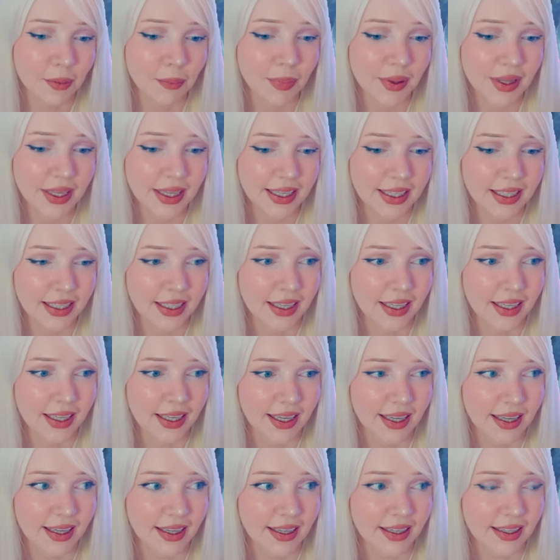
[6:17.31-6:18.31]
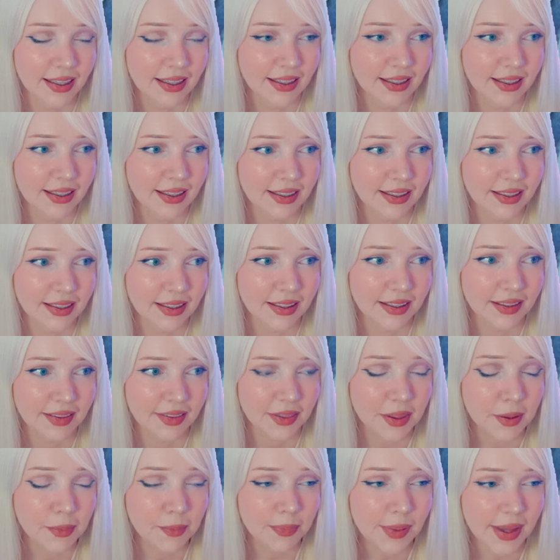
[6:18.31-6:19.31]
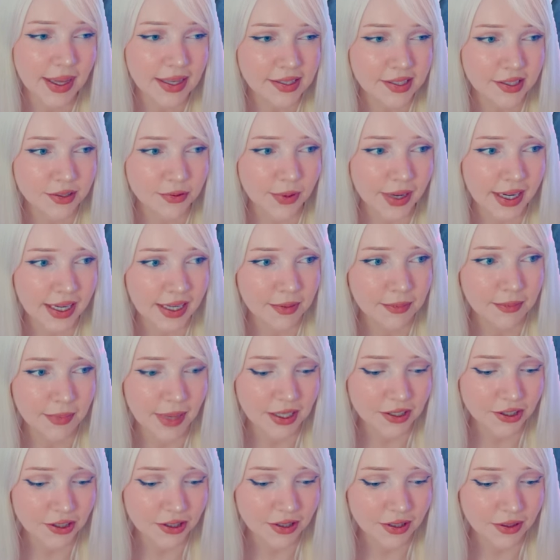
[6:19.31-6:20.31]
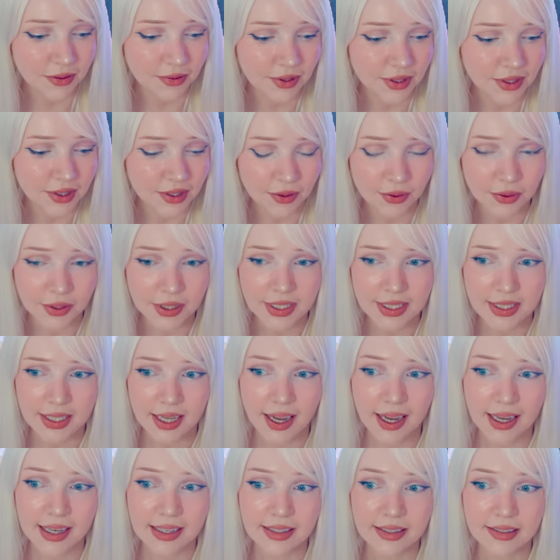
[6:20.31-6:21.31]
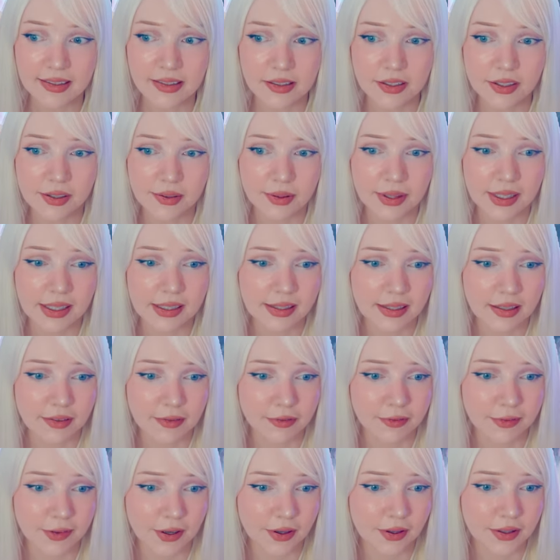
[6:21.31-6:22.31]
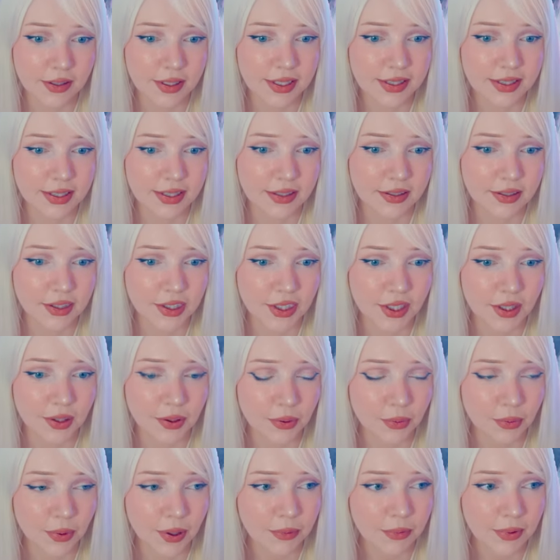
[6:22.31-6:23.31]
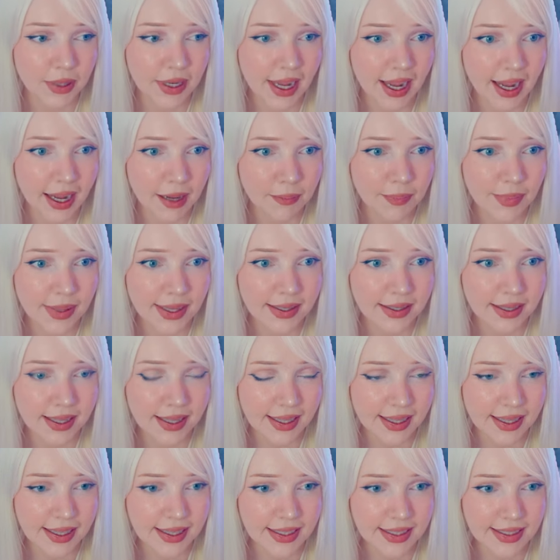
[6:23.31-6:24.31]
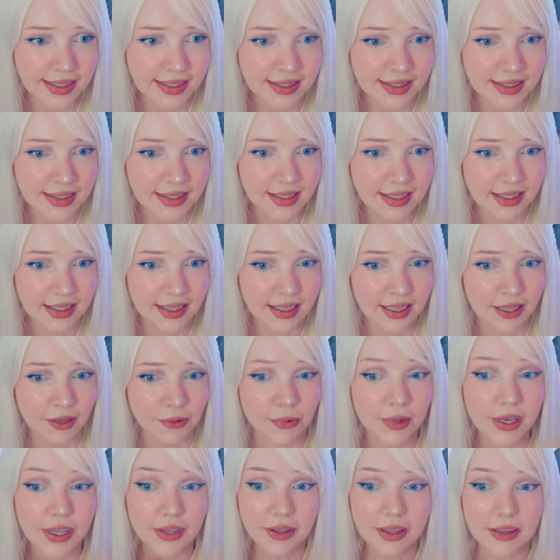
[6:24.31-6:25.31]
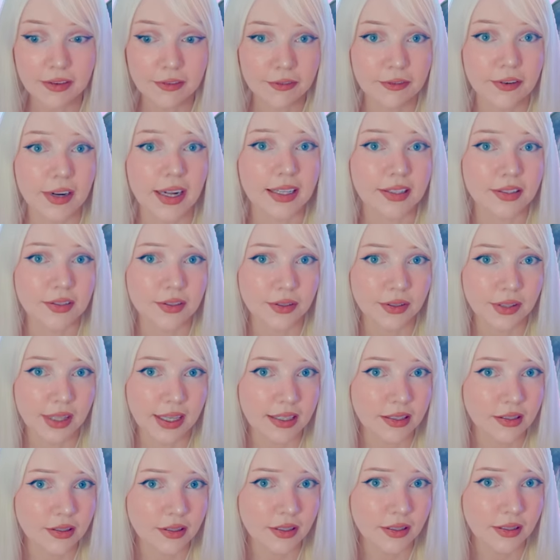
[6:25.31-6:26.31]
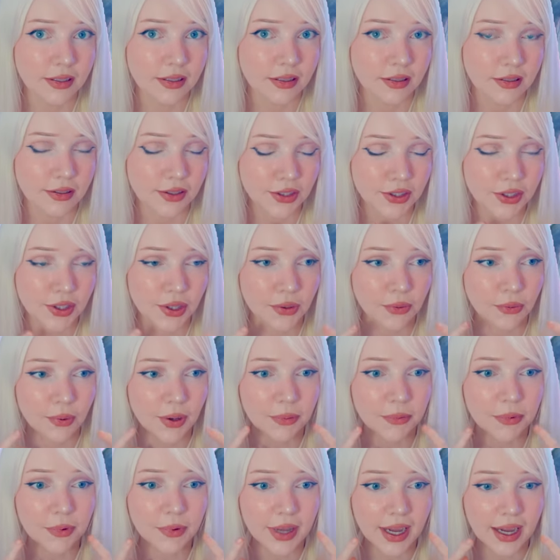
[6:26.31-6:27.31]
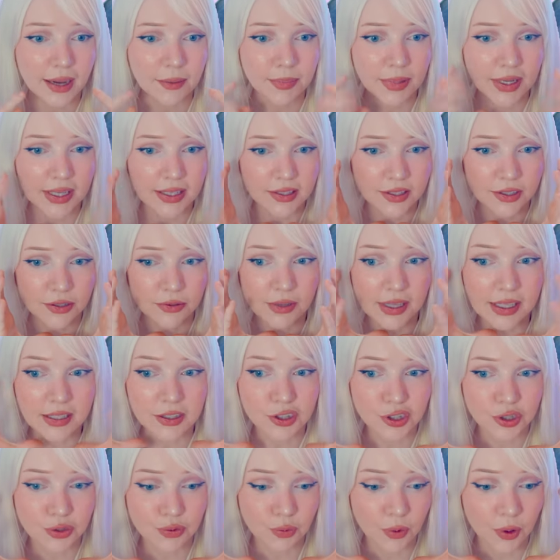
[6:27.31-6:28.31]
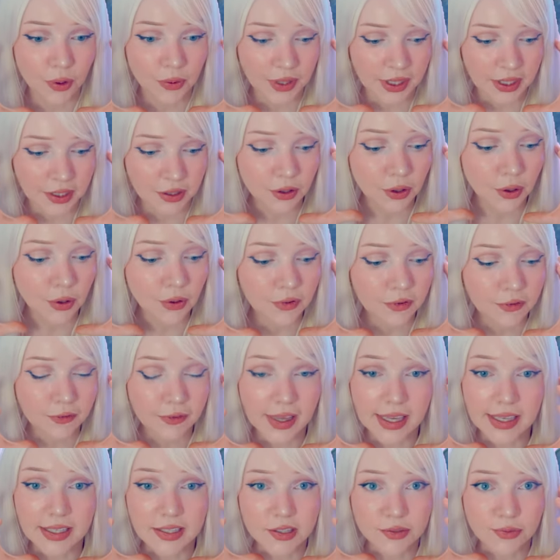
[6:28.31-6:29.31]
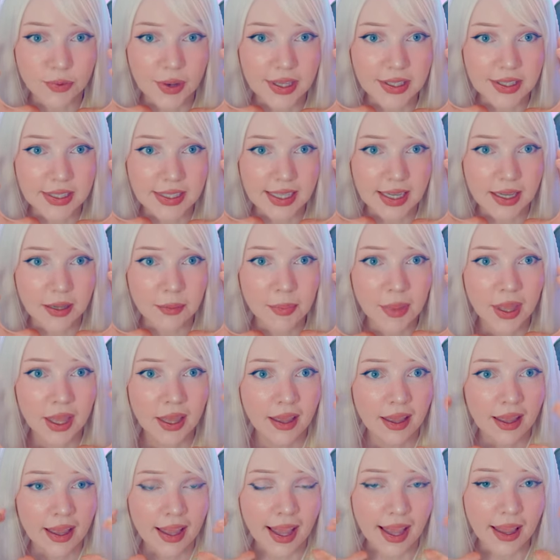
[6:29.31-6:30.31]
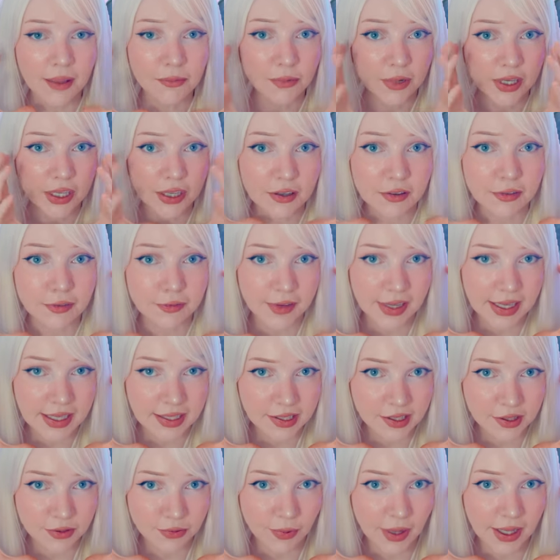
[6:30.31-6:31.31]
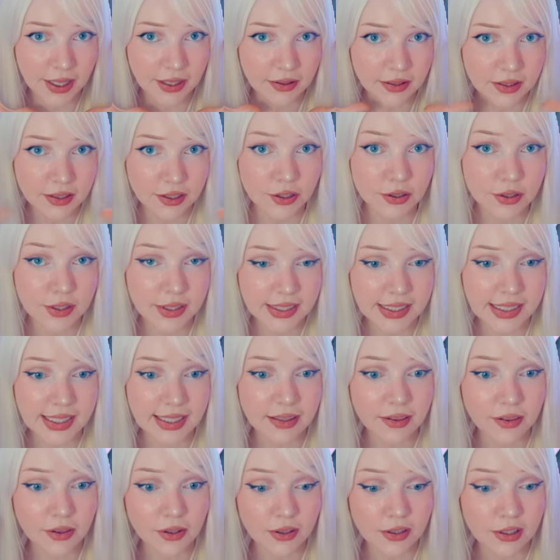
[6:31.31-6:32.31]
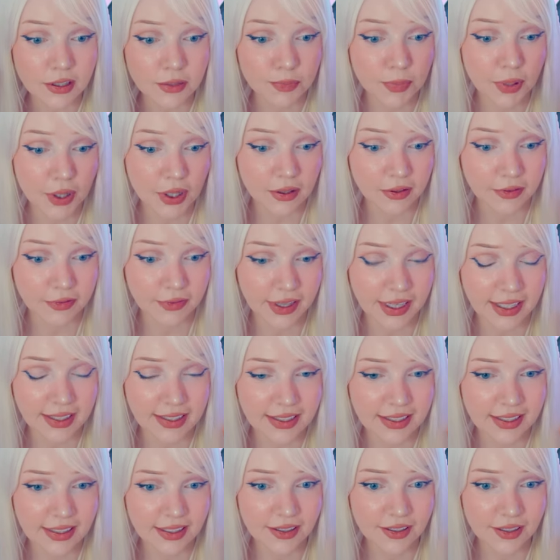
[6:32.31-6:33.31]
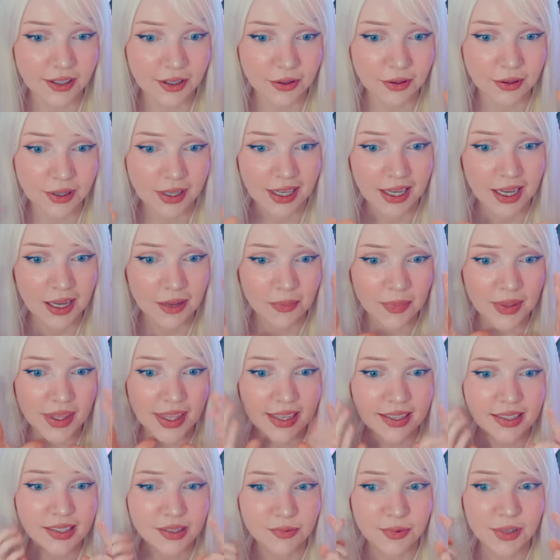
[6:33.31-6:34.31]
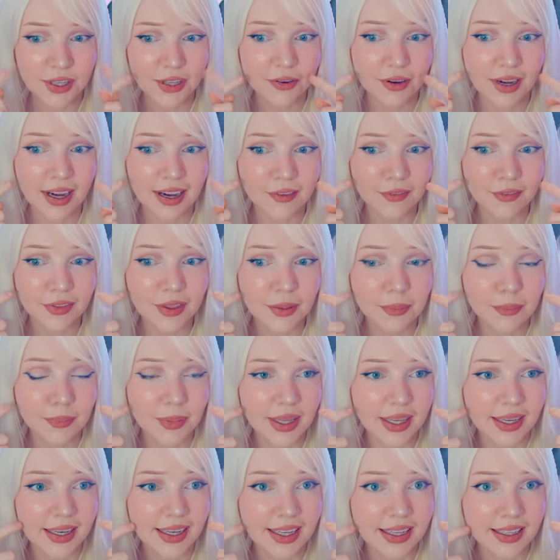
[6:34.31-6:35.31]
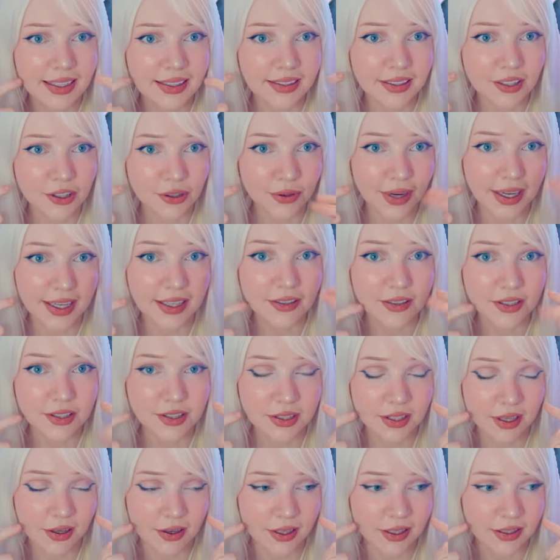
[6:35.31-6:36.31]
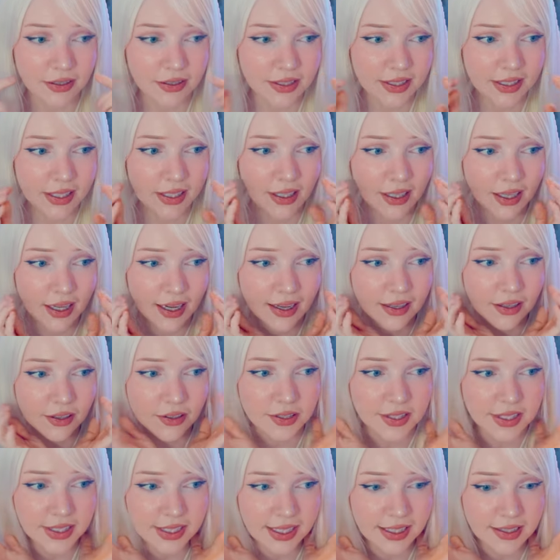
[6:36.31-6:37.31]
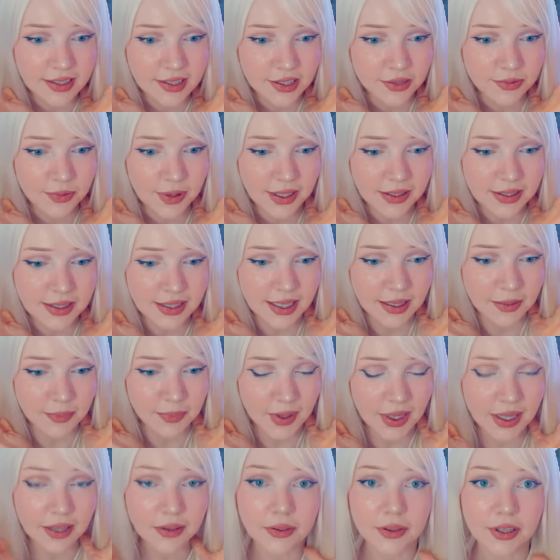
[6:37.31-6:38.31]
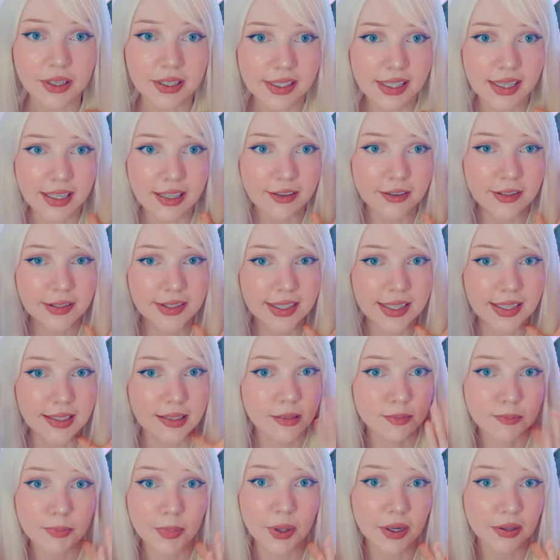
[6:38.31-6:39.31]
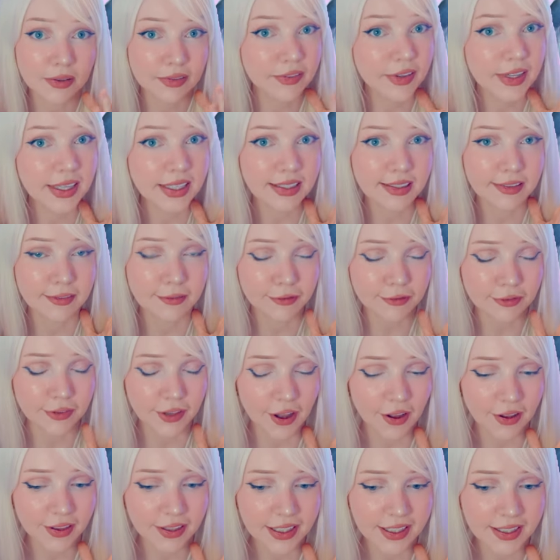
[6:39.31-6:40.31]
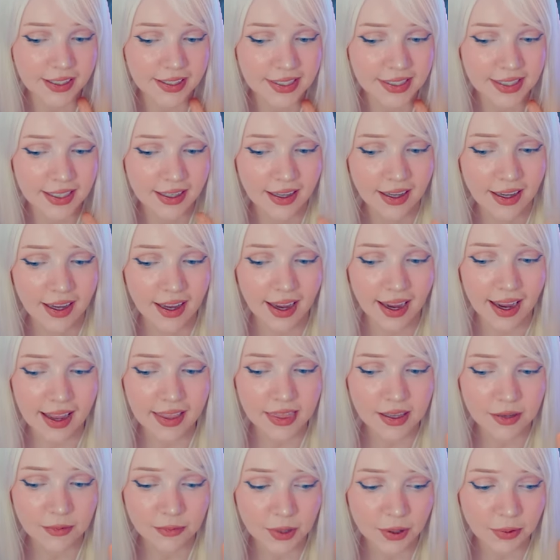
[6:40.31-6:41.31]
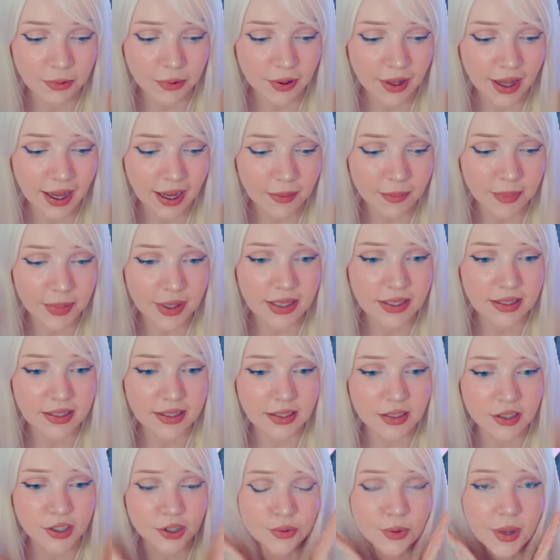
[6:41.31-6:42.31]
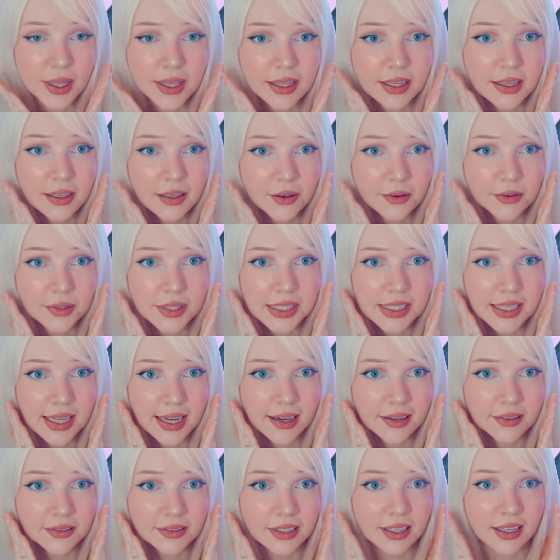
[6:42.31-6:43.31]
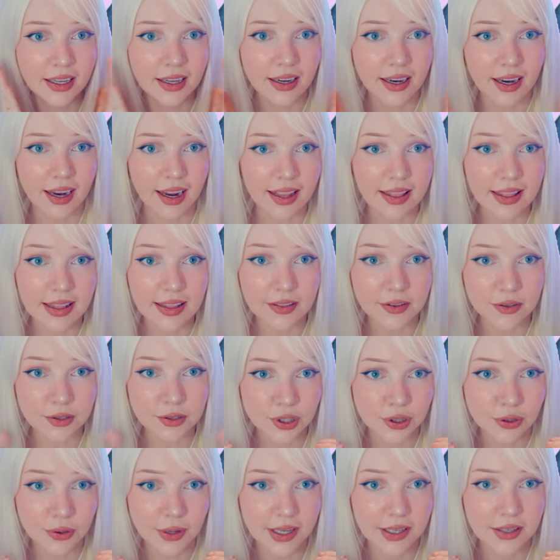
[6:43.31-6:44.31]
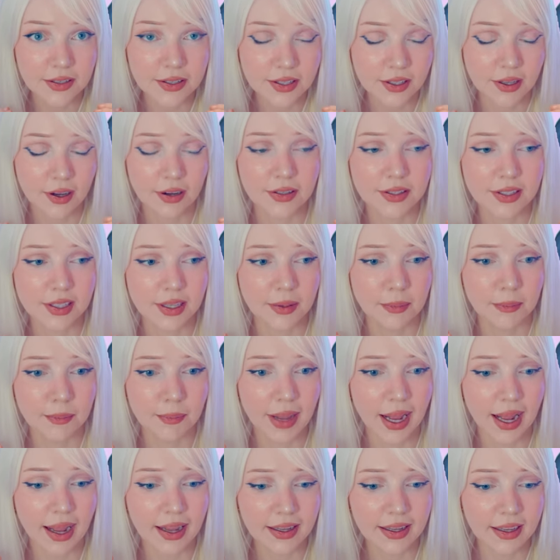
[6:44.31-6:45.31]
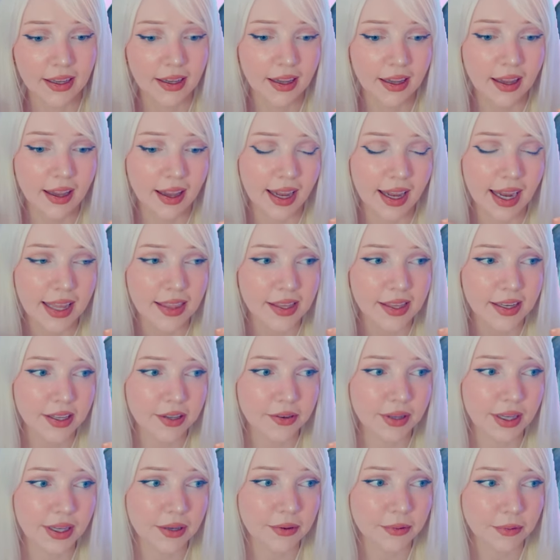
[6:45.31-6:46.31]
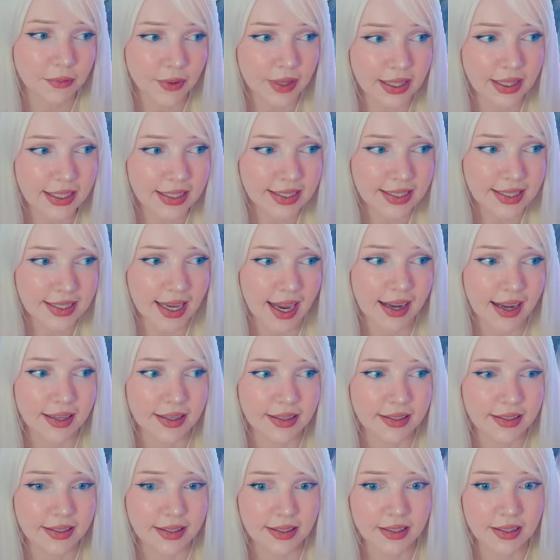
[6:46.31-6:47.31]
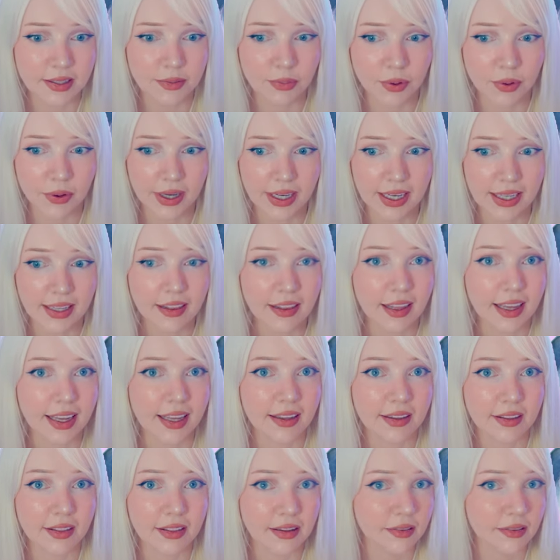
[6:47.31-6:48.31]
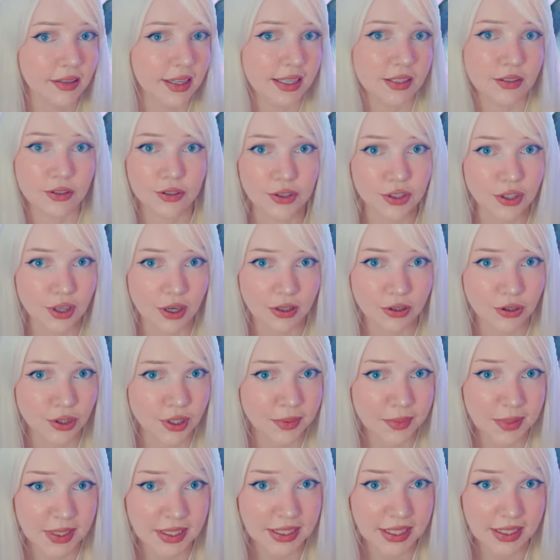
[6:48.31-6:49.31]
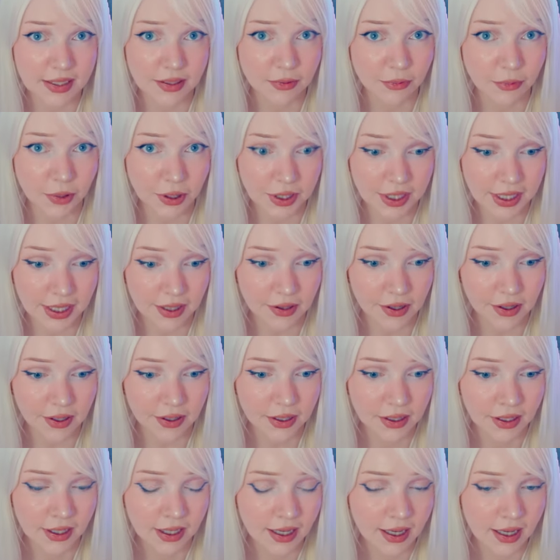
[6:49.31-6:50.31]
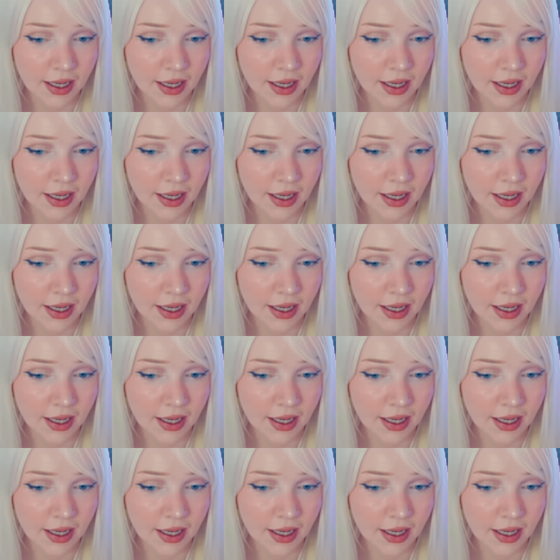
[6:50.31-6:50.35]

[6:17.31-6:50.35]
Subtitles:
But the best way to measure your results, I didn't do this at first. So what would happen is when you get Fraxel laser, so what will happen is you get swollen, your whole face swells up. And when your face swells, your skin looks perfect, you know? Because when you have the pitted crater scars and your skin swells up, it looks like your skin's perfect and flawless. And then what will happen is the swelling goes down and then those crater scars come back. And then you get really sad and disappointed, like the laser scar treatment didn't work at all.